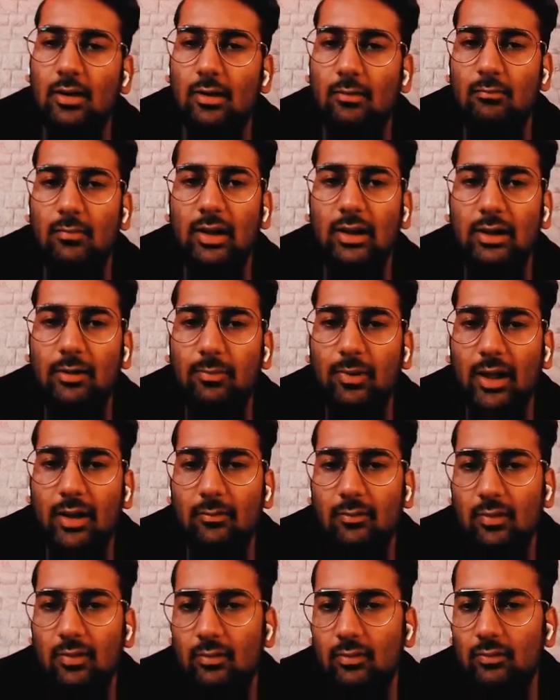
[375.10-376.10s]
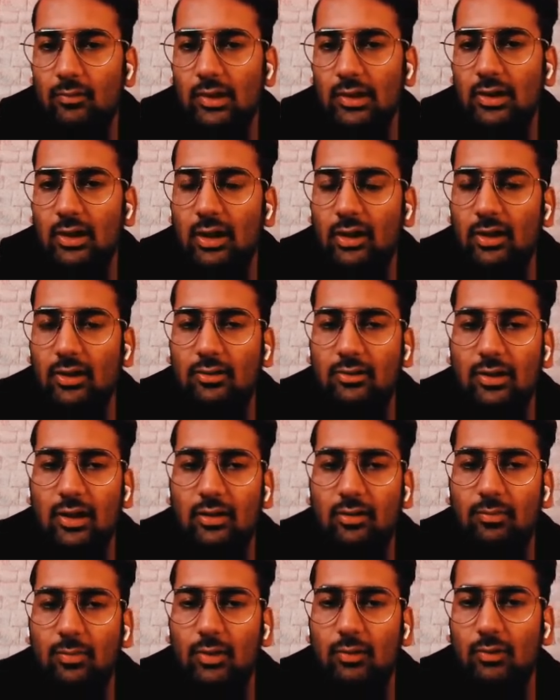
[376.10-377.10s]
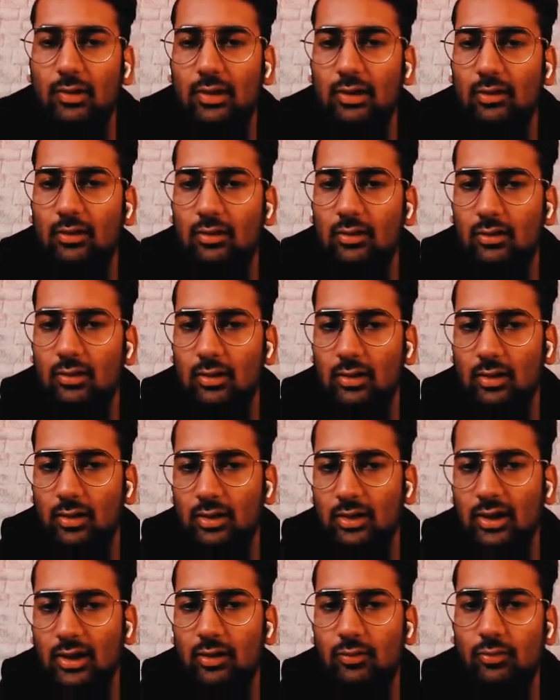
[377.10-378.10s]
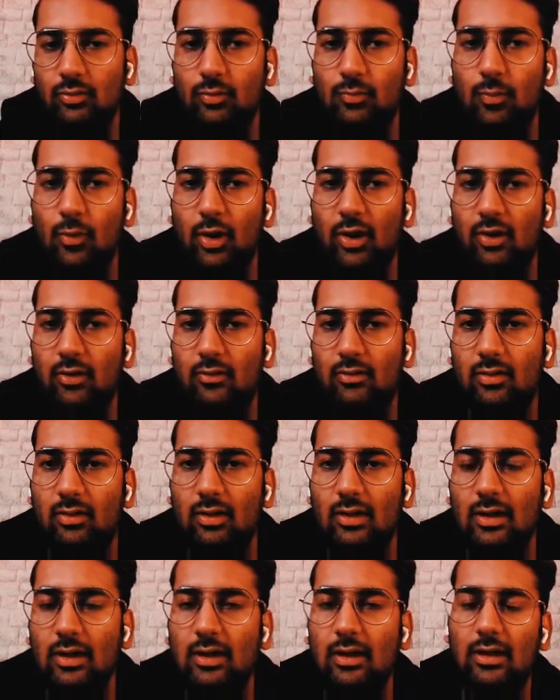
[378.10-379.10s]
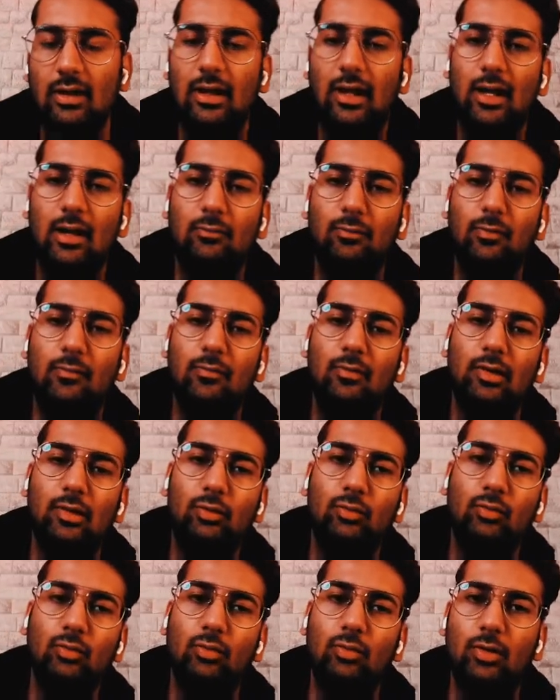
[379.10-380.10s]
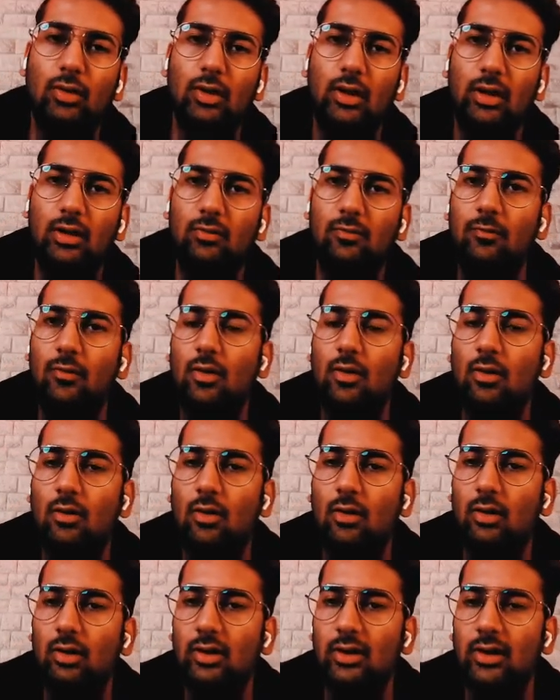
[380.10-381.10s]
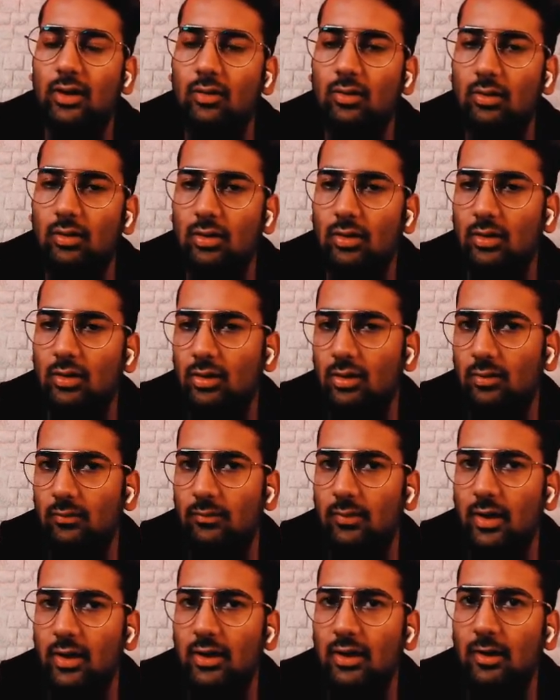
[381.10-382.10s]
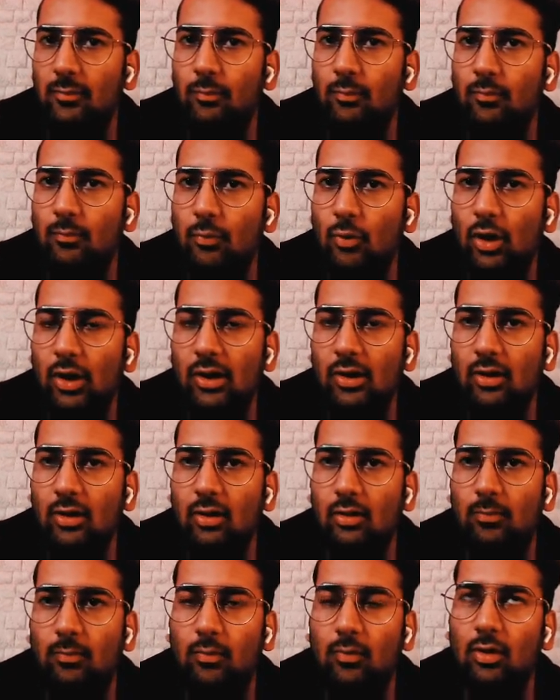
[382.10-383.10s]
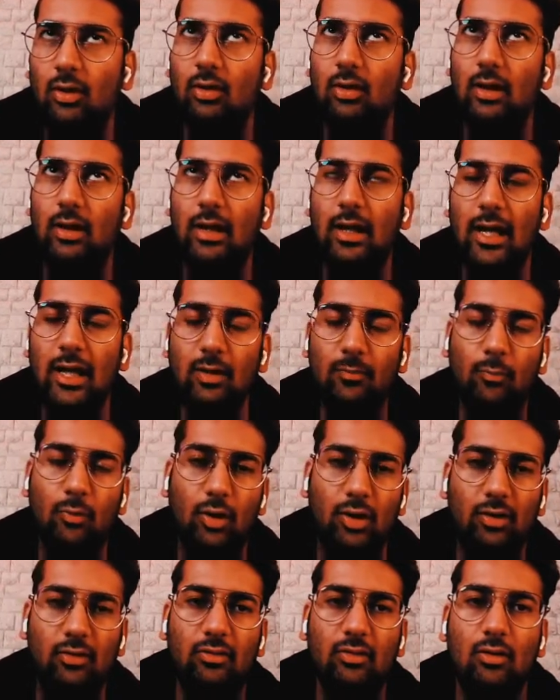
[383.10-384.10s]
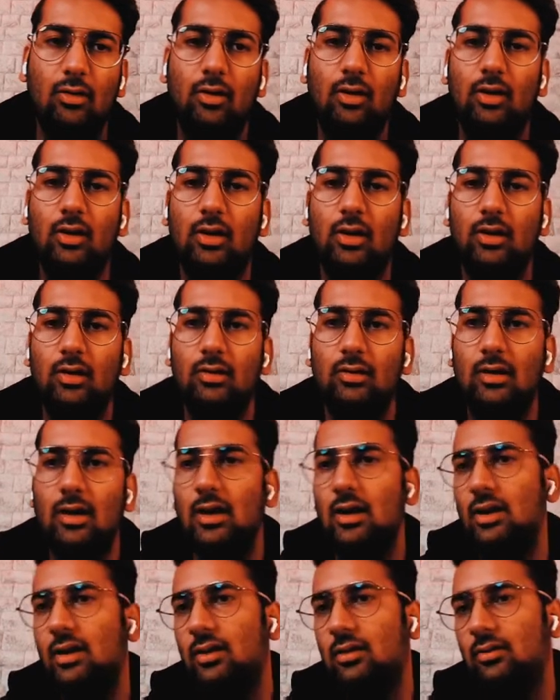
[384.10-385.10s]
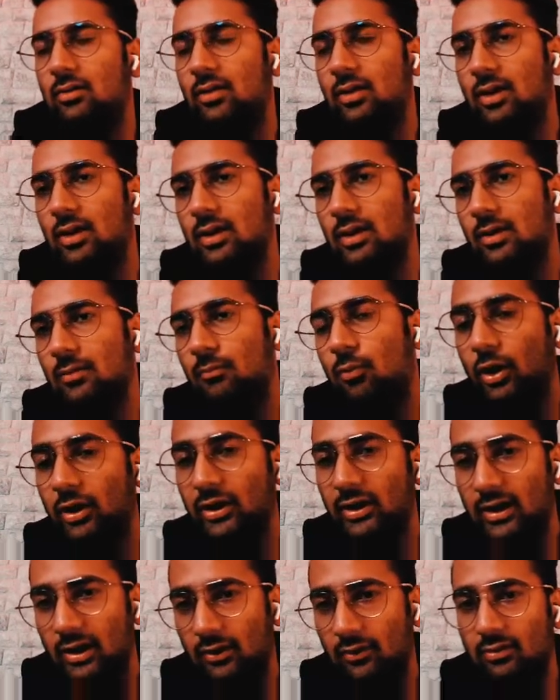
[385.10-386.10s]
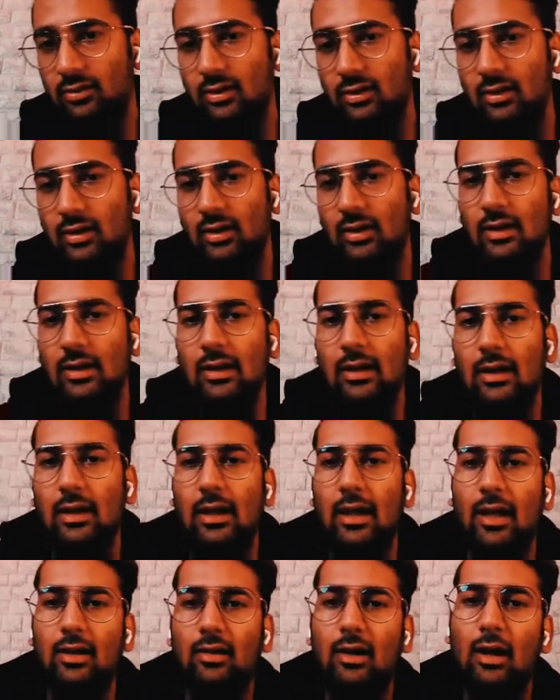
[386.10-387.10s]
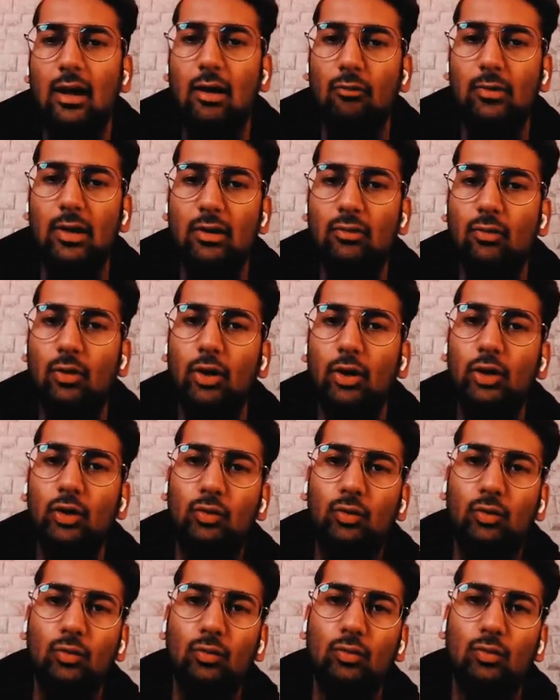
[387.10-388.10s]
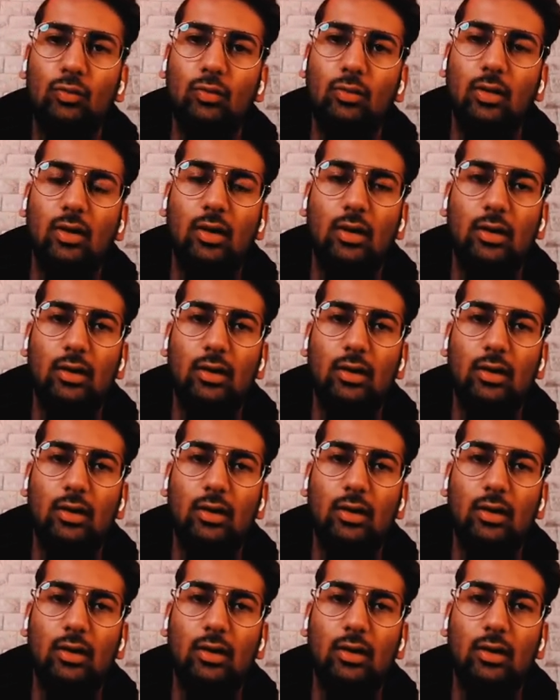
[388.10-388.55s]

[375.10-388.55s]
multiply with the distance between these 2 points, and we will do it for all the further end points or our pointers. And how we are going to